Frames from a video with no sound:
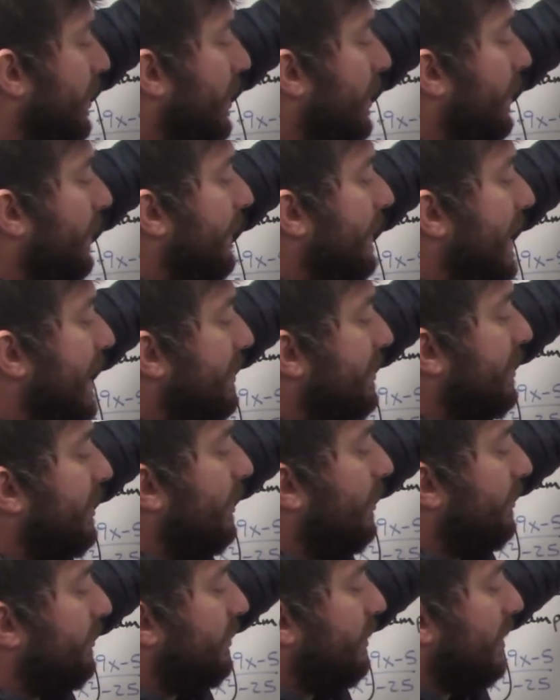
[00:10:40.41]
that
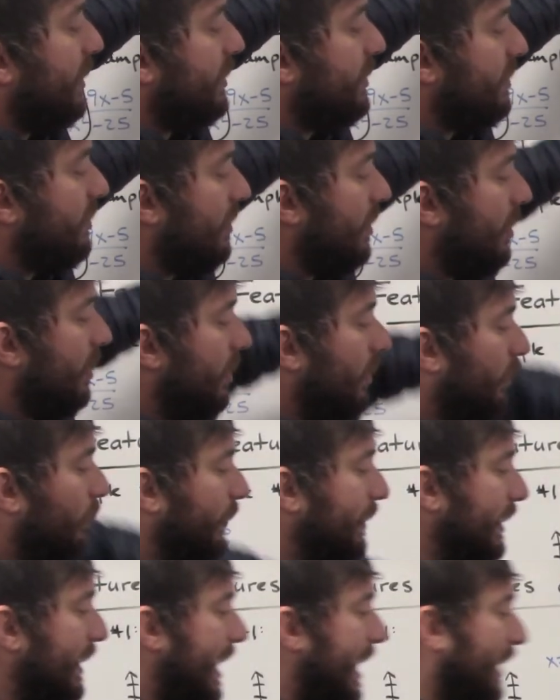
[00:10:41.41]
tells us
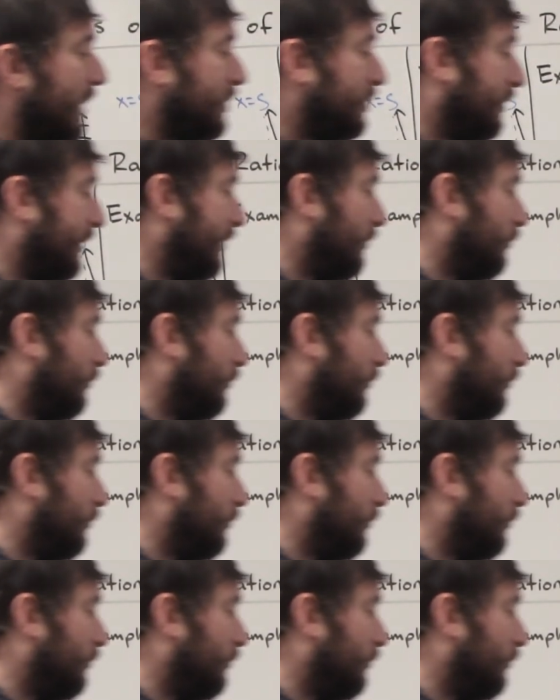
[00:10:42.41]
we actually